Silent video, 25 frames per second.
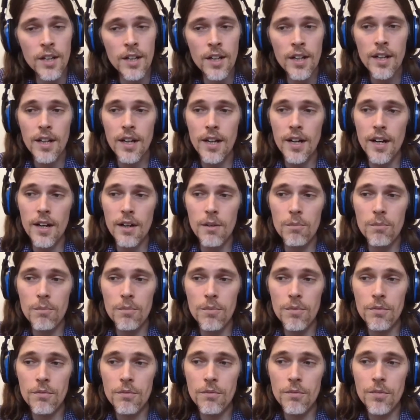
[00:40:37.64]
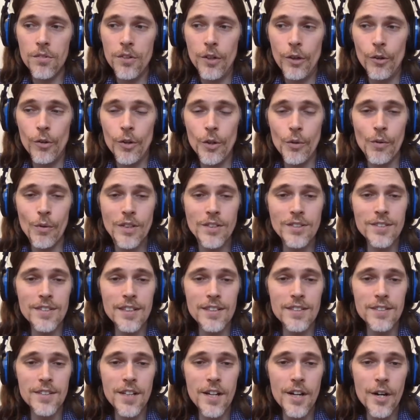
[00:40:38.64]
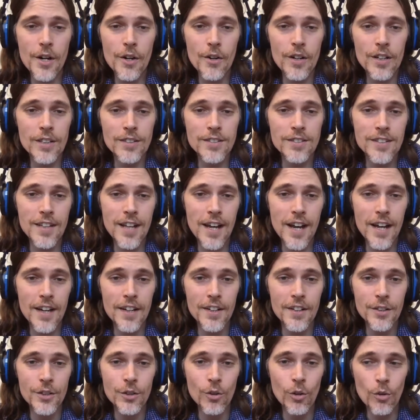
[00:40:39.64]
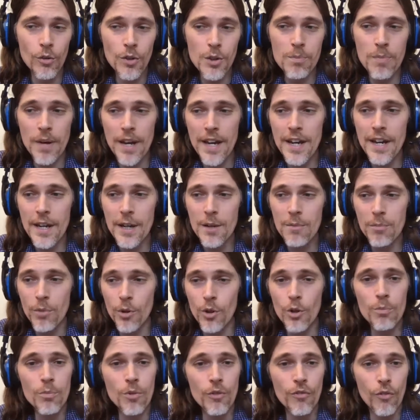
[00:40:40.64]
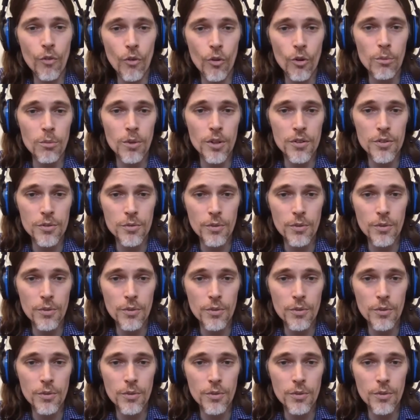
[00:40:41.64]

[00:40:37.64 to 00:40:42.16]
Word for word: uh, the only risk that's there is that you only pay per performance,